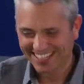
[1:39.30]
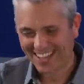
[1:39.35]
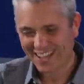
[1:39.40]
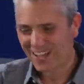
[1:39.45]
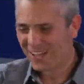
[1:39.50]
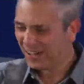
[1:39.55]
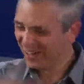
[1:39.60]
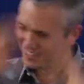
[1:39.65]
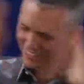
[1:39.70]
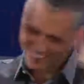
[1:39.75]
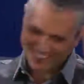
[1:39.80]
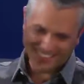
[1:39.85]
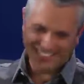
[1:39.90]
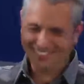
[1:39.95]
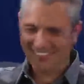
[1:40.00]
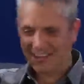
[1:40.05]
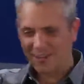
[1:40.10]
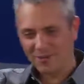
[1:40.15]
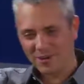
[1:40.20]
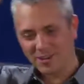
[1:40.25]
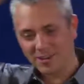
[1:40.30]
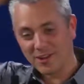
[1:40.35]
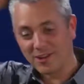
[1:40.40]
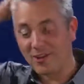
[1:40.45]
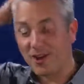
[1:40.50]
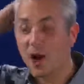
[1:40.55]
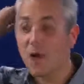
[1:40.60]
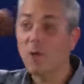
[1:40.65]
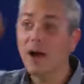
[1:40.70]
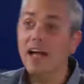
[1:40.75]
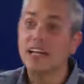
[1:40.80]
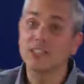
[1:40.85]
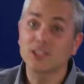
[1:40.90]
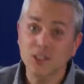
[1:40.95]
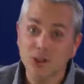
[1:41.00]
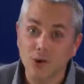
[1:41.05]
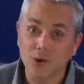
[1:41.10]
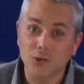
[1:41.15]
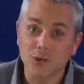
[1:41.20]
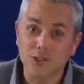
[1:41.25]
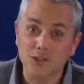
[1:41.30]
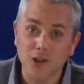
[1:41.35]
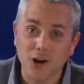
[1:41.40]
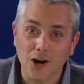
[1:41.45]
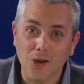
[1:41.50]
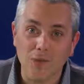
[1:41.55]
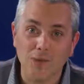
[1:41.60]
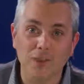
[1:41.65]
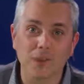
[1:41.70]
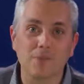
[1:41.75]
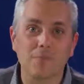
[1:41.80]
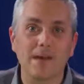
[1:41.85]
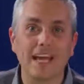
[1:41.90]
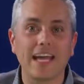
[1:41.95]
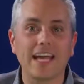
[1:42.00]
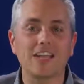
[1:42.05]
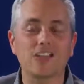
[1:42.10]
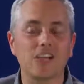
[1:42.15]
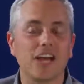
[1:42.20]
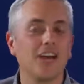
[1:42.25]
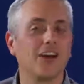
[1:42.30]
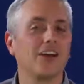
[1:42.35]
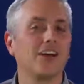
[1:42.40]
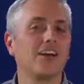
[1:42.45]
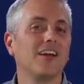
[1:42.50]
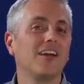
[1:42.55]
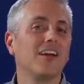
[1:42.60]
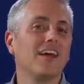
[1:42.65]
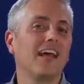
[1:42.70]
Let's leave that one alone. Yes. All right, so we're starting with the page header.